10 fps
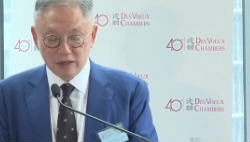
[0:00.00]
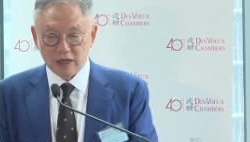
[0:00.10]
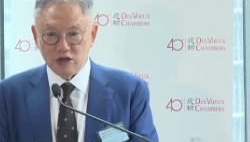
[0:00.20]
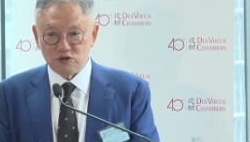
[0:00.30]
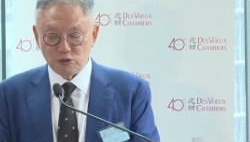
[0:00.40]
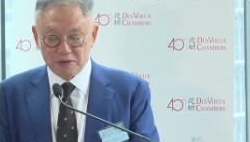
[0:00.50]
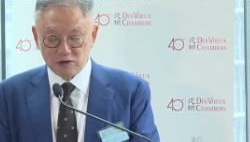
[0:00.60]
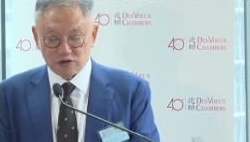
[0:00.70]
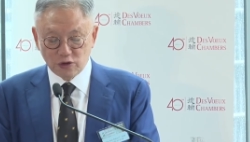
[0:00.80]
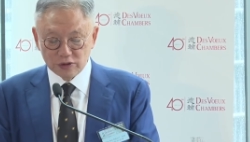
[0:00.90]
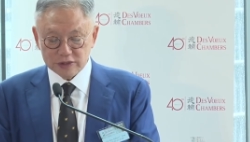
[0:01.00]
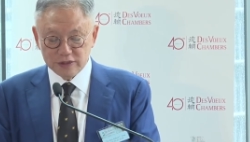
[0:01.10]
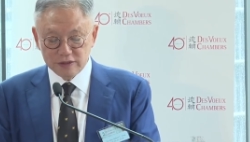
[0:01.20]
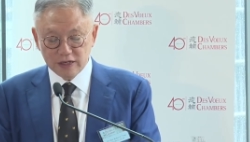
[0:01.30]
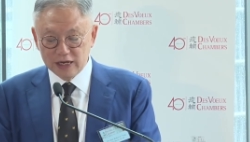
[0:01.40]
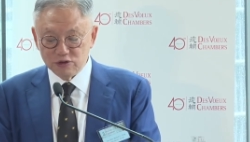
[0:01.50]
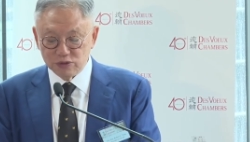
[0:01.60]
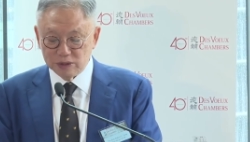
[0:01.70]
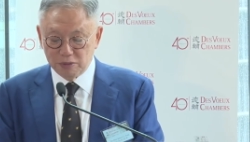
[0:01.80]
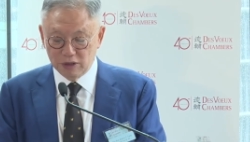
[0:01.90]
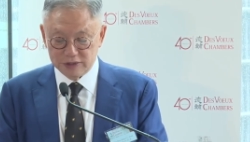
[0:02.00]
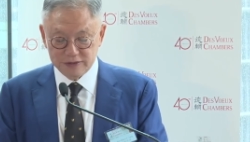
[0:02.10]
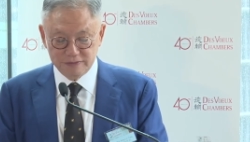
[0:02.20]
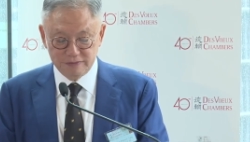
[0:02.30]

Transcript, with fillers: It should be short and to the point.